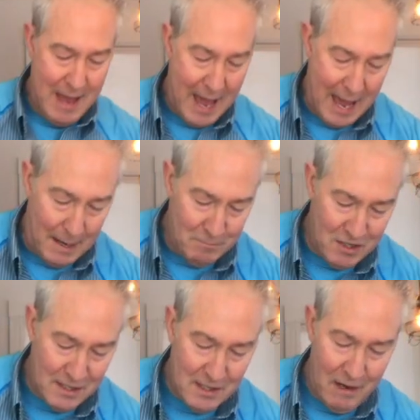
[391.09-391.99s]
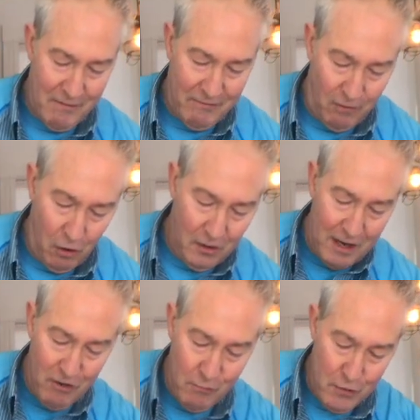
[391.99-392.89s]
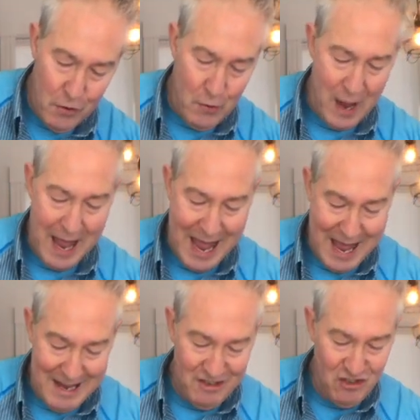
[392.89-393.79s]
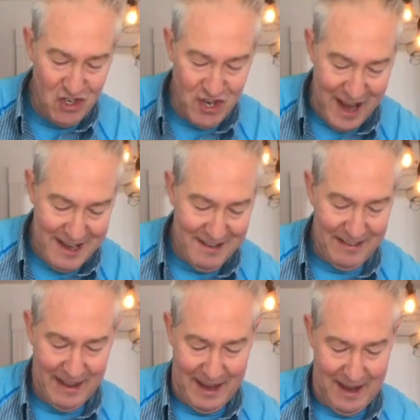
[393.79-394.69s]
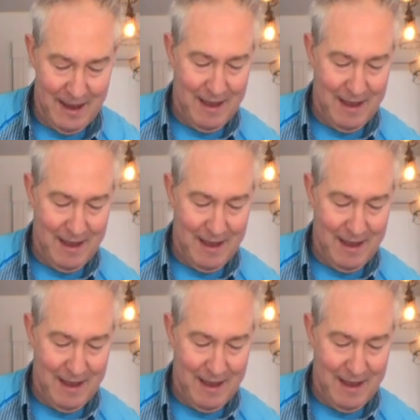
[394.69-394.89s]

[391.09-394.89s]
And I'm just gonna fold it through gently.